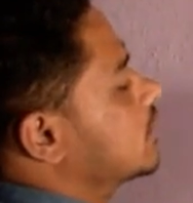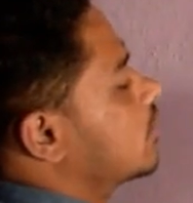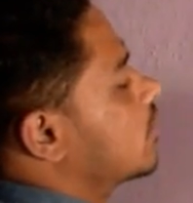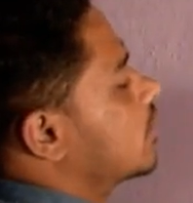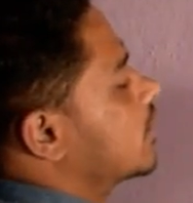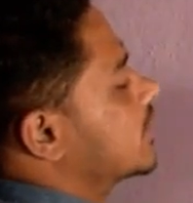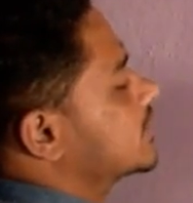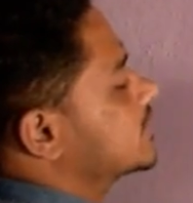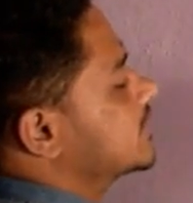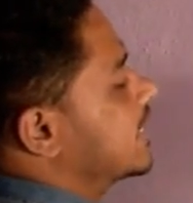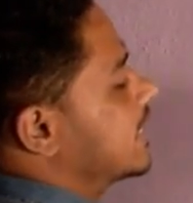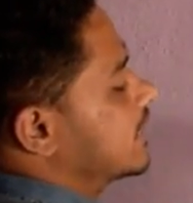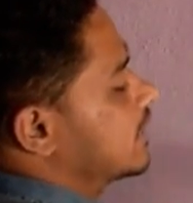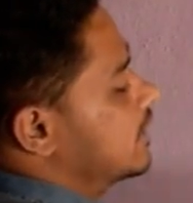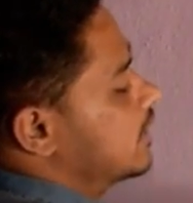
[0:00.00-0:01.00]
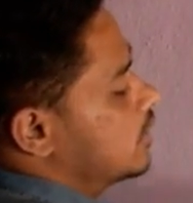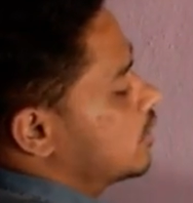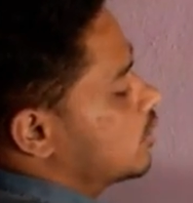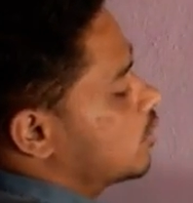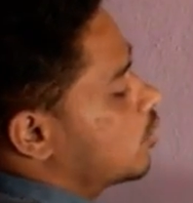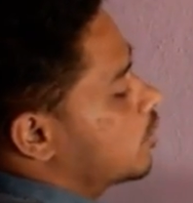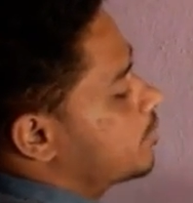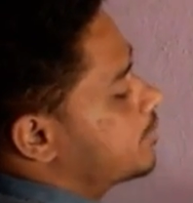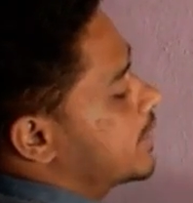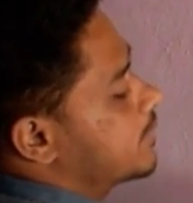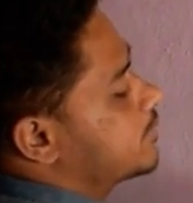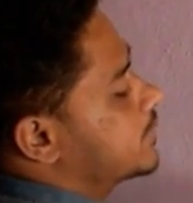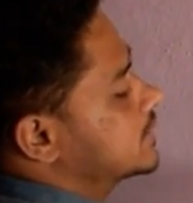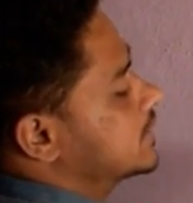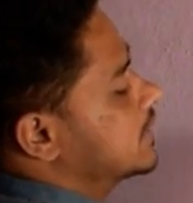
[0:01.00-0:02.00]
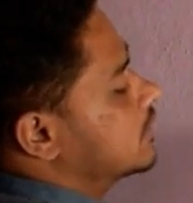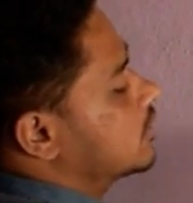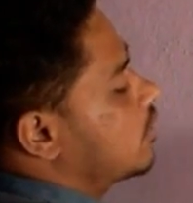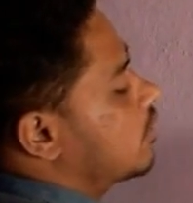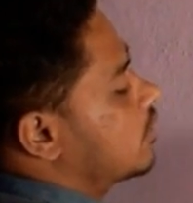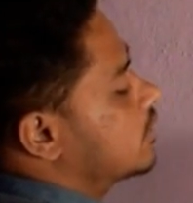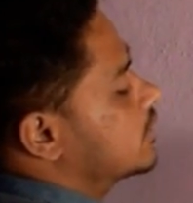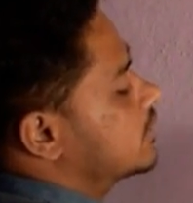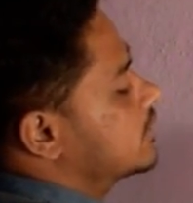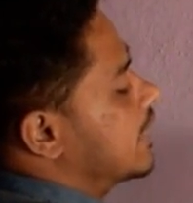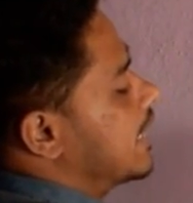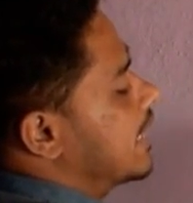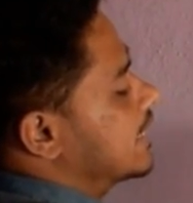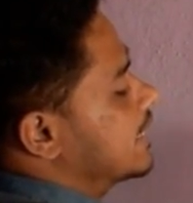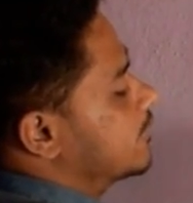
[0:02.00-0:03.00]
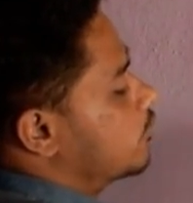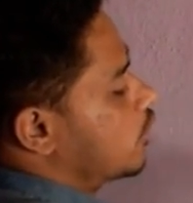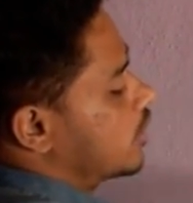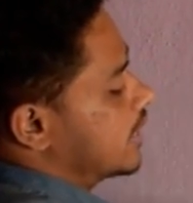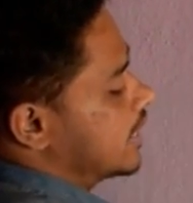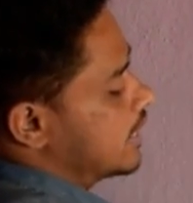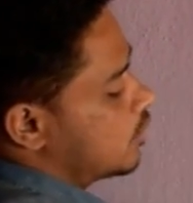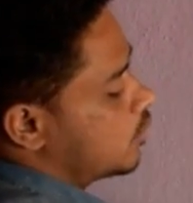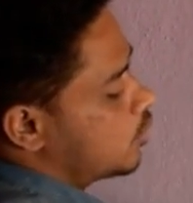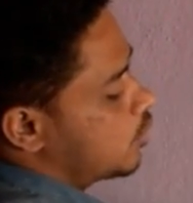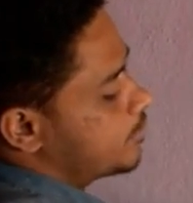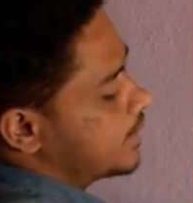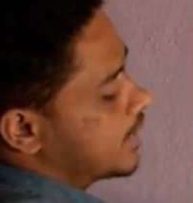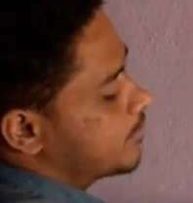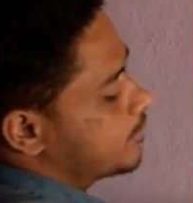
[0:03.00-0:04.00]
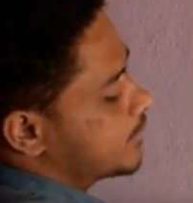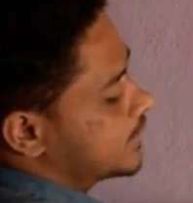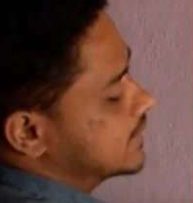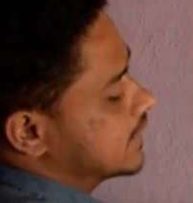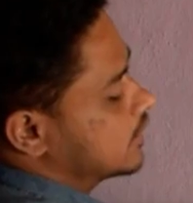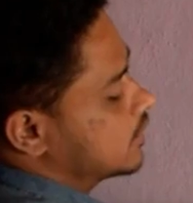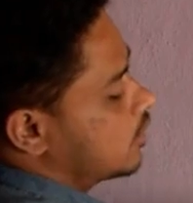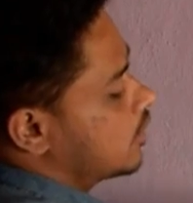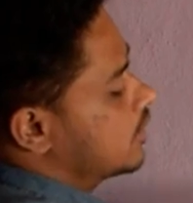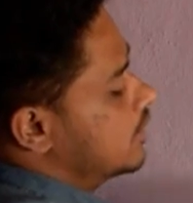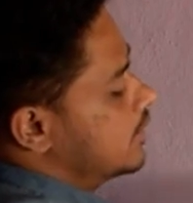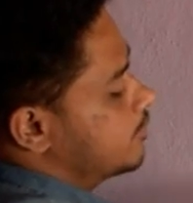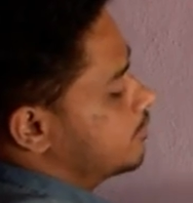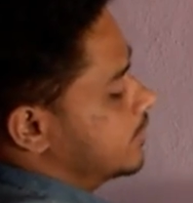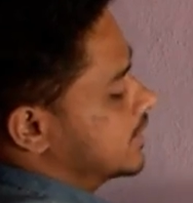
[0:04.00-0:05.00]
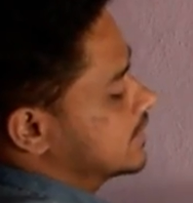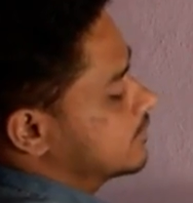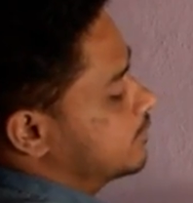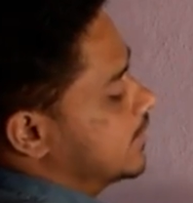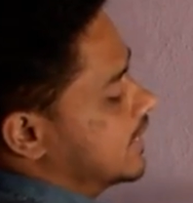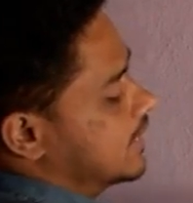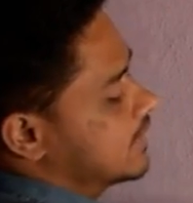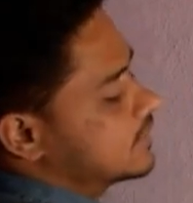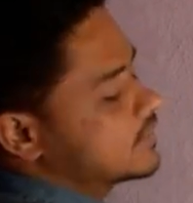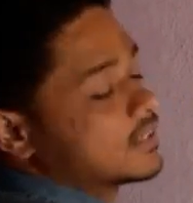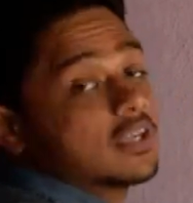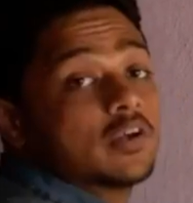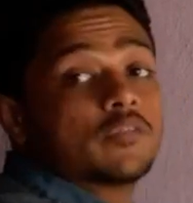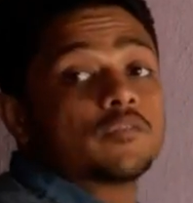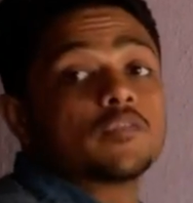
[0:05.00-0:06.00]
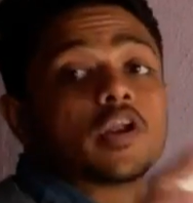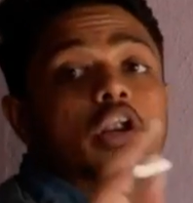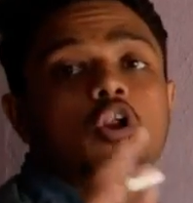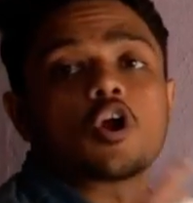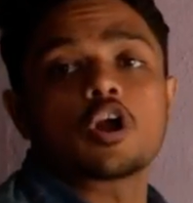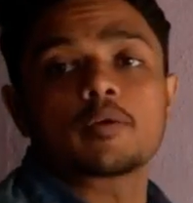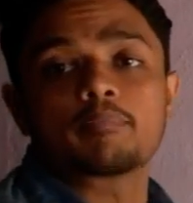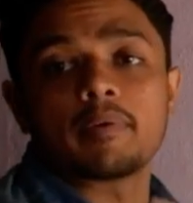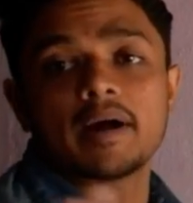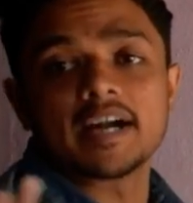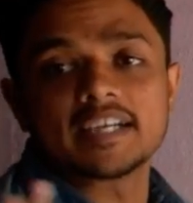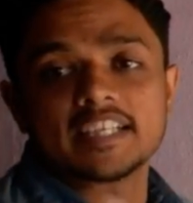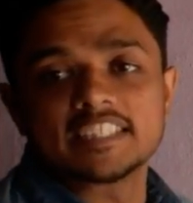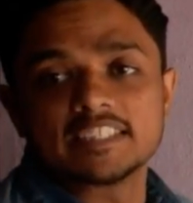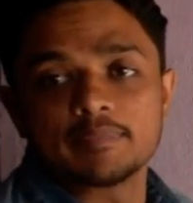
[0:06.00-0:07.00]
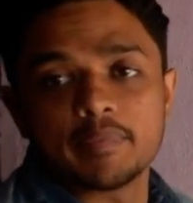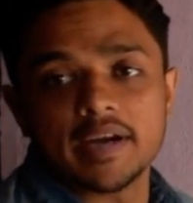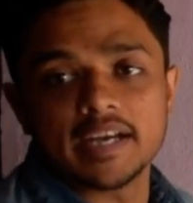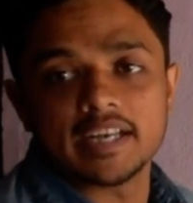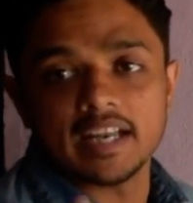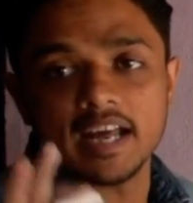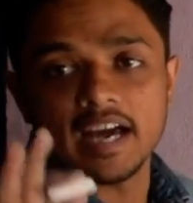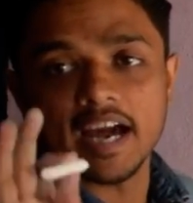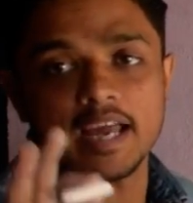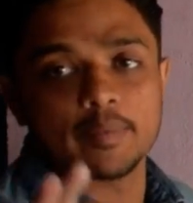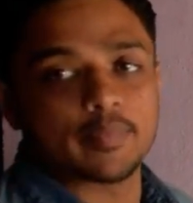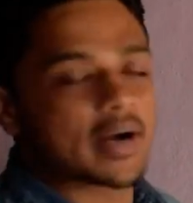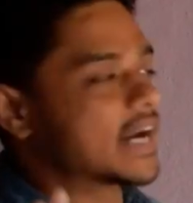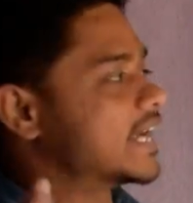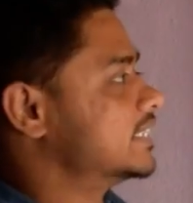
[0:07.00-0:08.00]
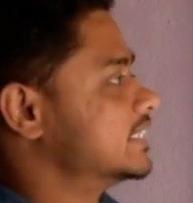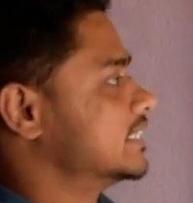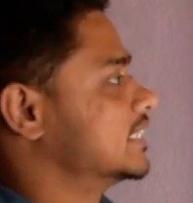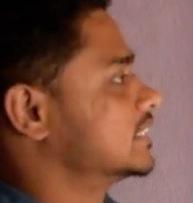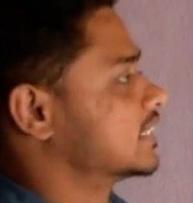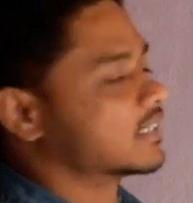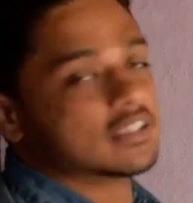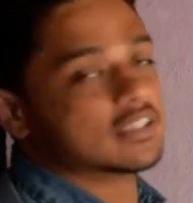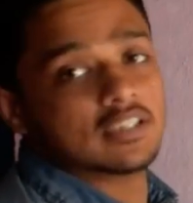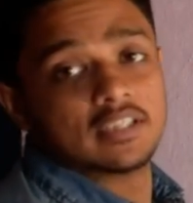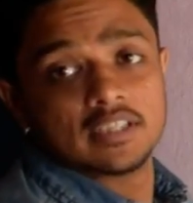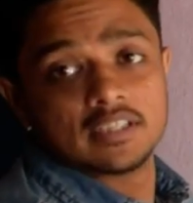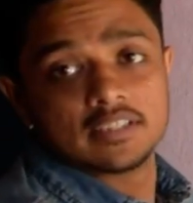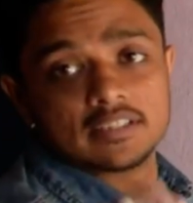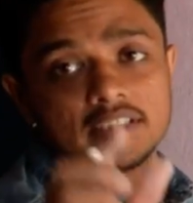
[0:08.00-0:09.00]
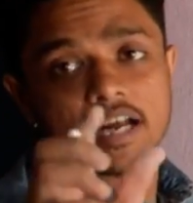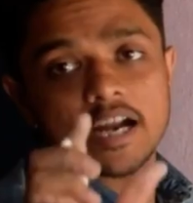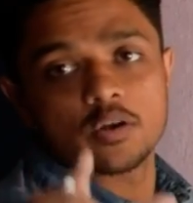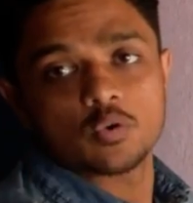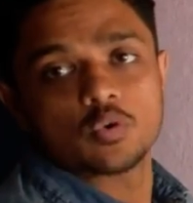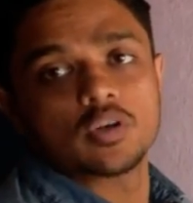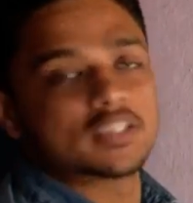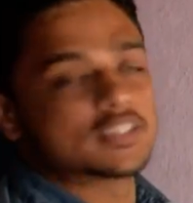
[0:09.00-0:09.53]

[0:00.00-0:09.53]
on arsenic, lone pair present on antimony, lone pair present on bismuth will not participate in hybridization. That rule is